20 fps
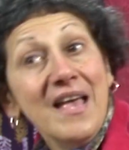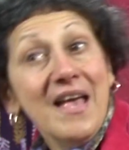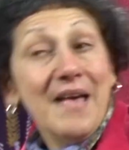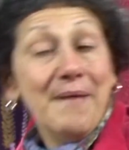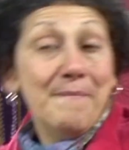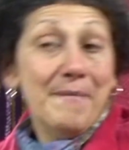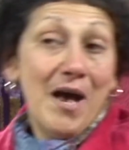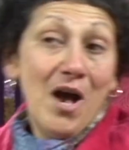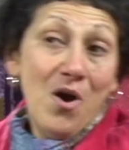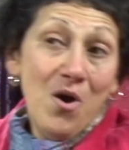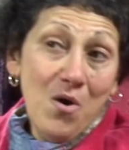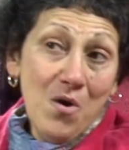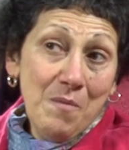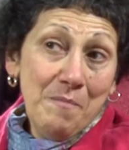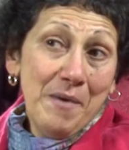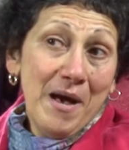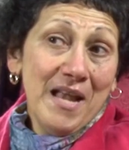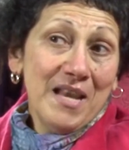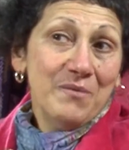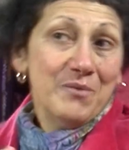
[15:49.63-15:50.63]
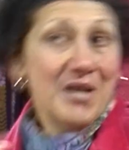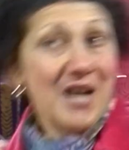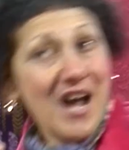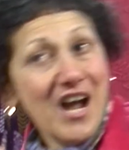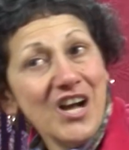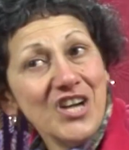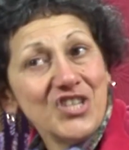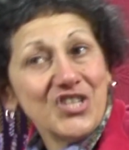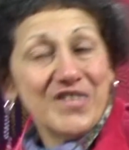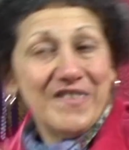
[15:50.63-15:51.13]
And my whole body would
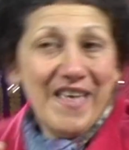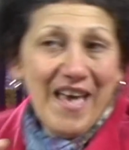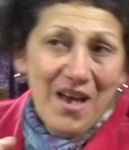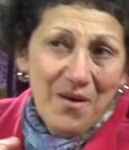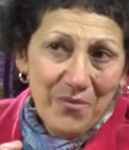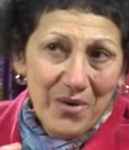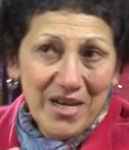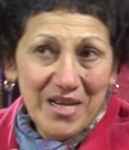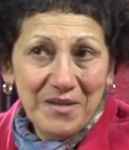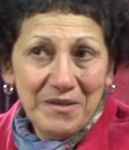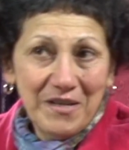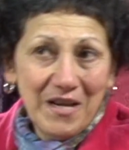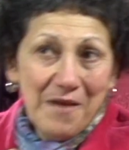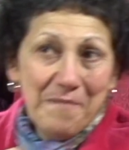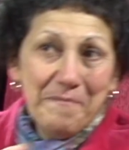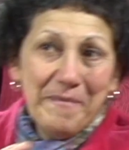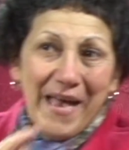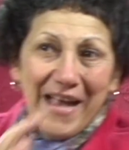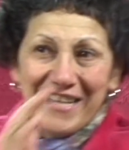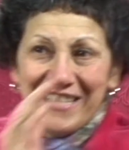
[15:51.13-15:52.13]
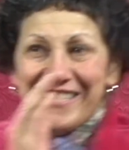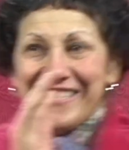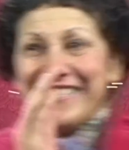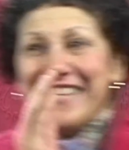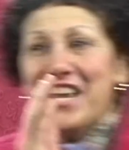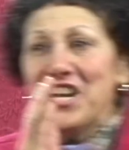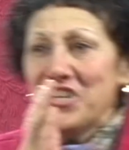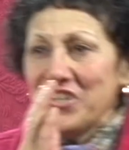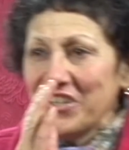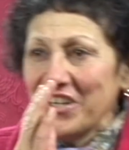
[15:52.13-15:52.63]
arch that way to come back to
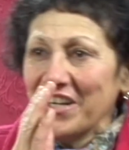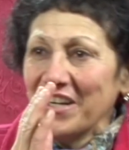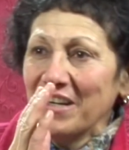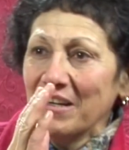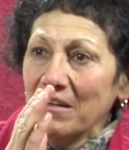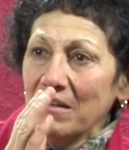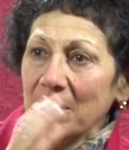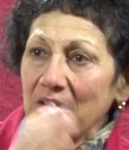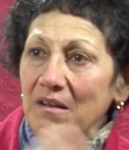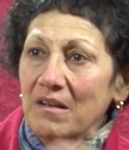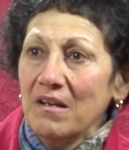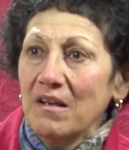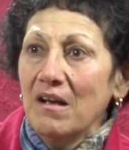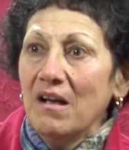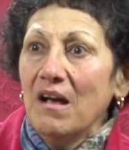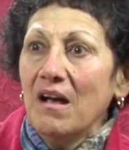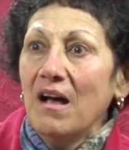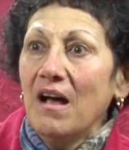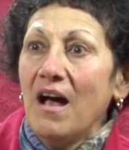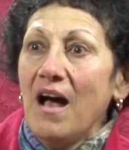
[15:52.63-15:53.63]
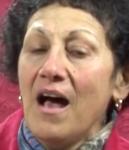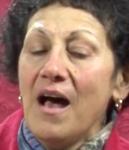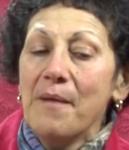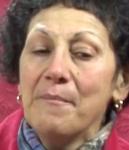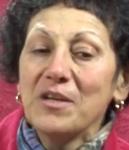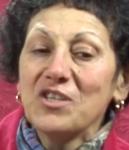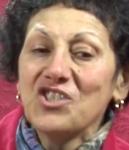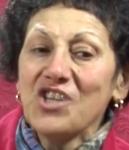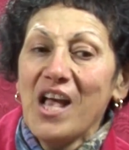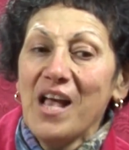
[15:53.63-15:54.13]
center.
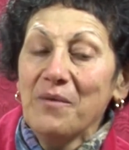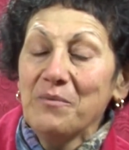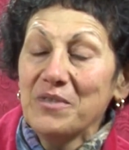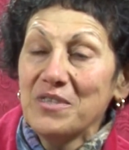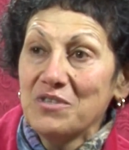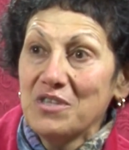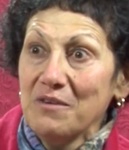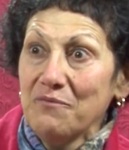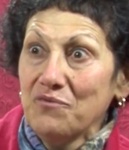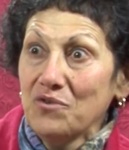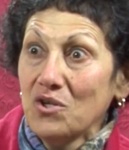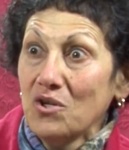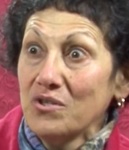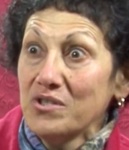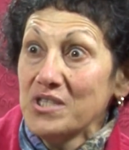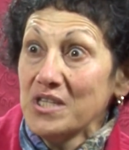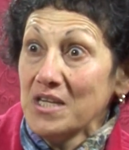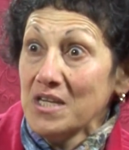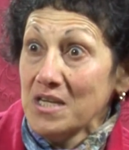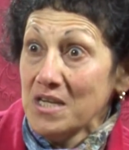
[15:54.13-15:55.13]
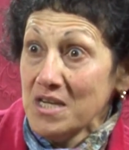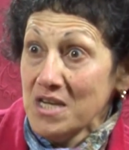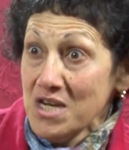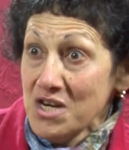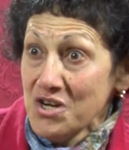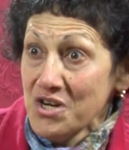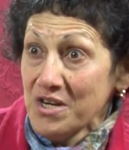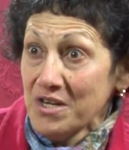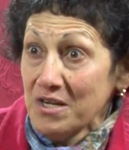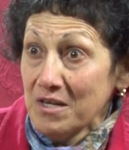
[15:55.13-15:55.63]
A child with difficult
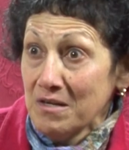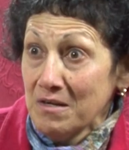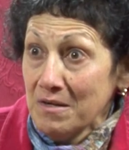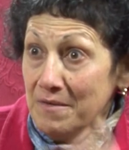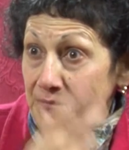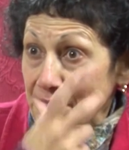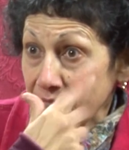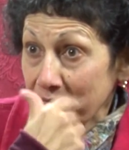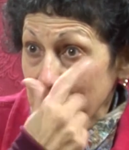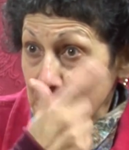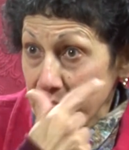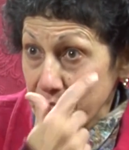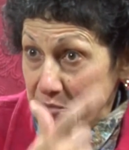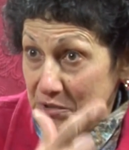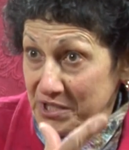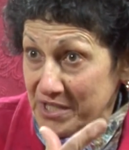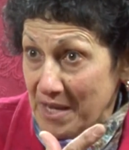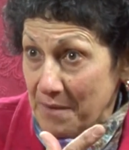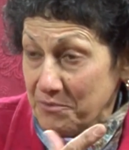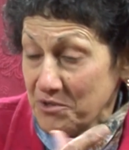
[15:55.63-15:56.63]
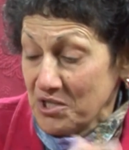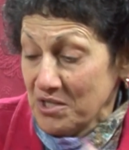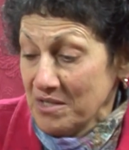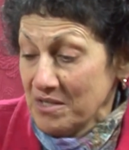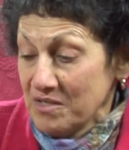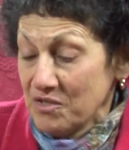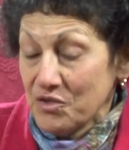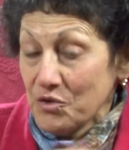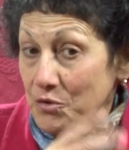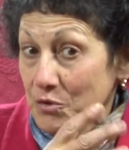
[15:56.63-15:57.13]
ear
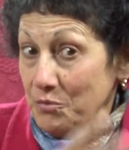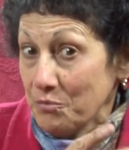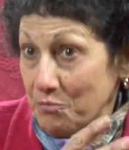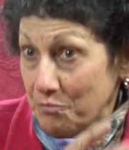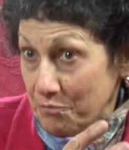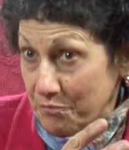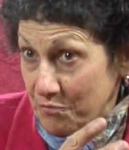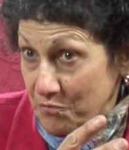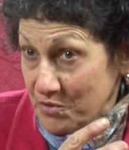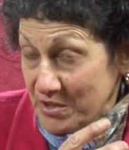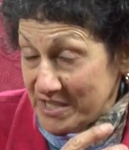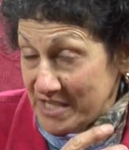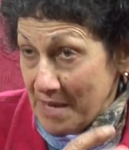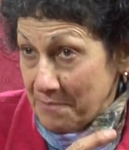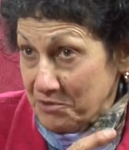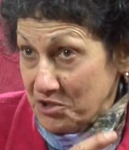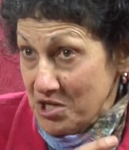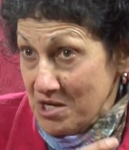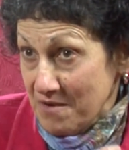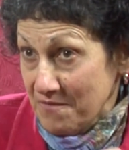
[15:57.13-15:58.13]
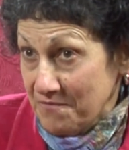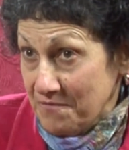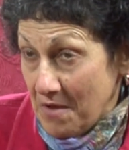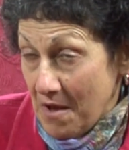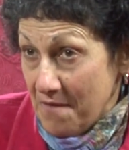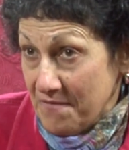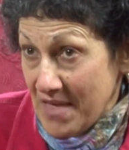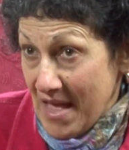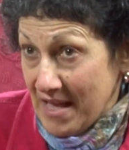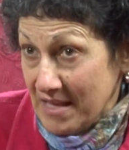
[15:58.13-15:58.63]
perceptions or reception
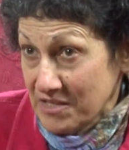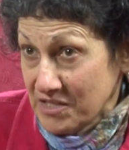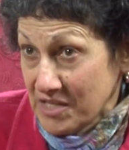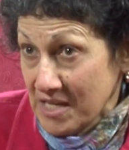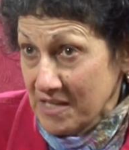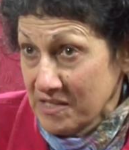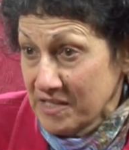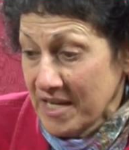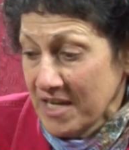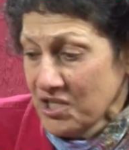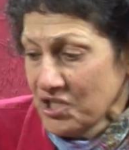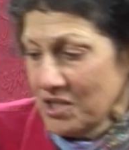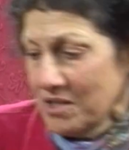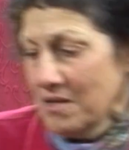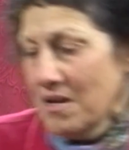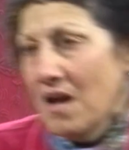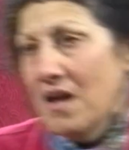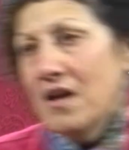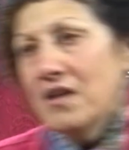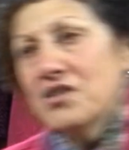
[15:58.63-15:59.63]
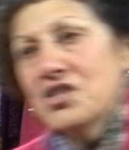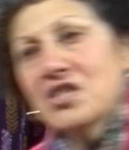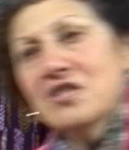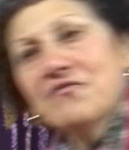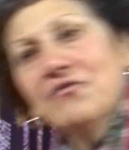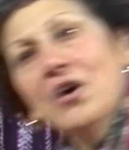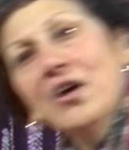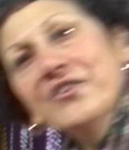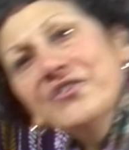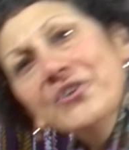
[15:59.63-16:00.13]
of that sensation just
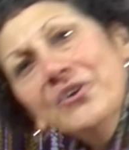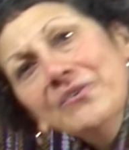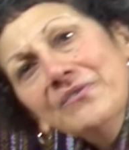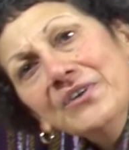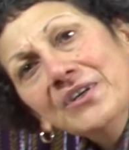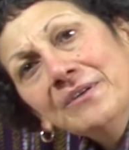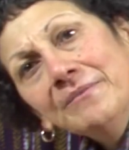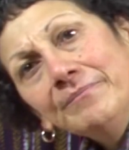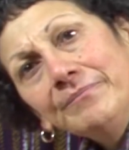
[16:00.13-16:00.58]
falls over.